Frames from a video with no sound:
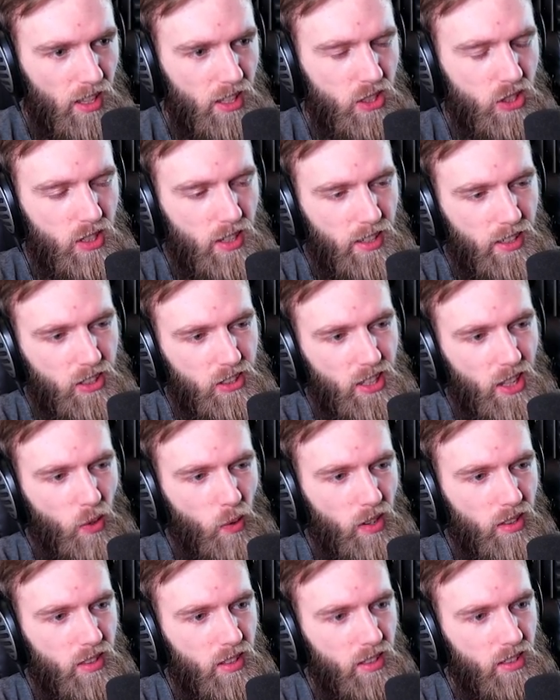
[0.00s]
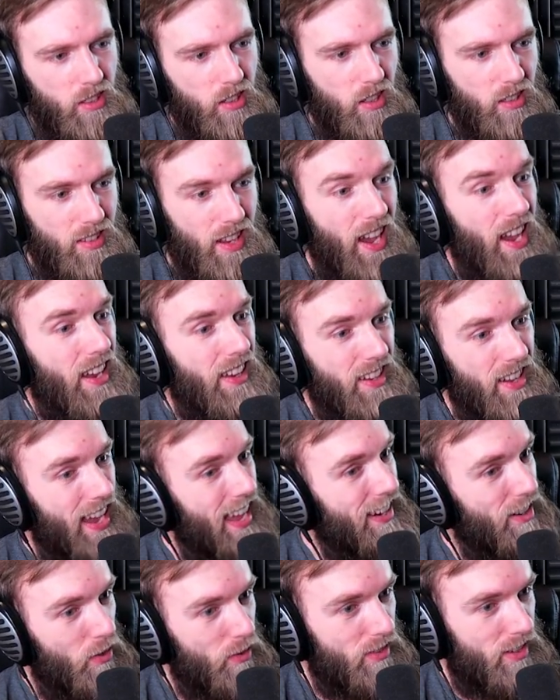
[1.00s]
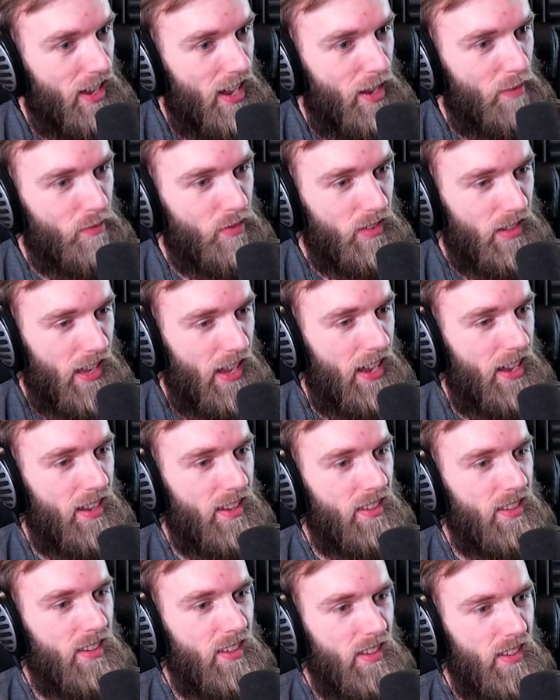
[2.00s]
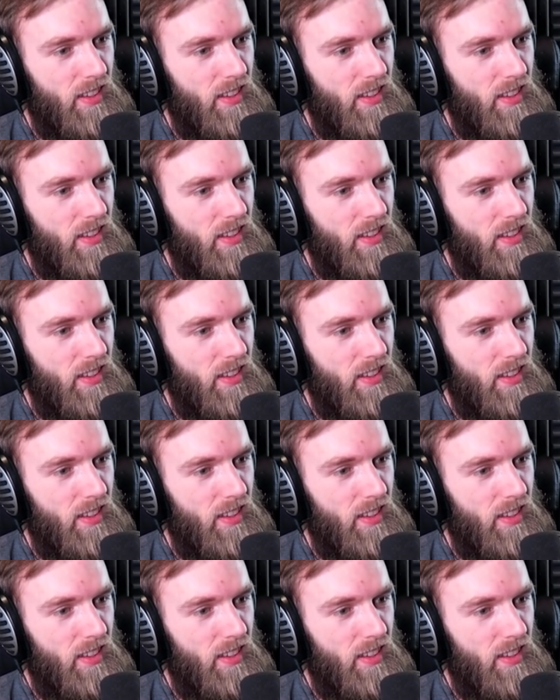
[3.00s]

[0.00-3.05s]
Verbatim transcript: let's accelerate this because I ain't got no time for that.